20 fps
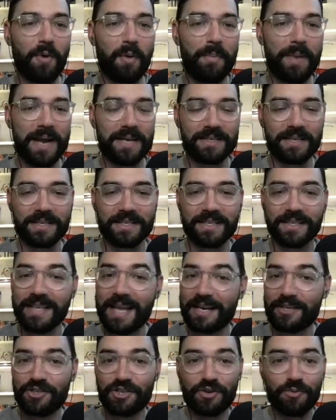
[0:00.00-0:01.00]
Amazing
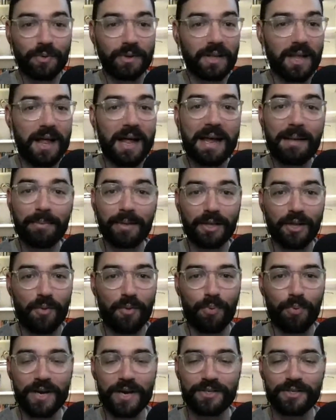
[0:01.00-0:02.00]
selection, reliably low
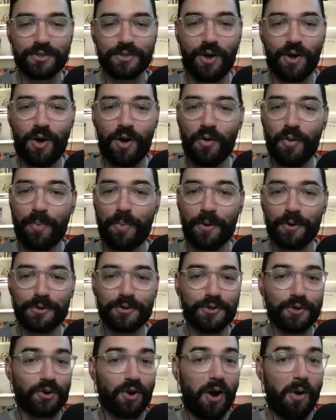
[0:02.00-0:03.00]
prices, all the
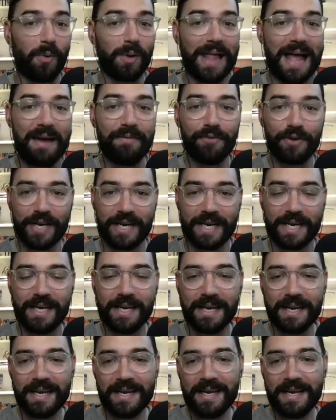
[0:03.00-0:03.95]
parts your car will ever need.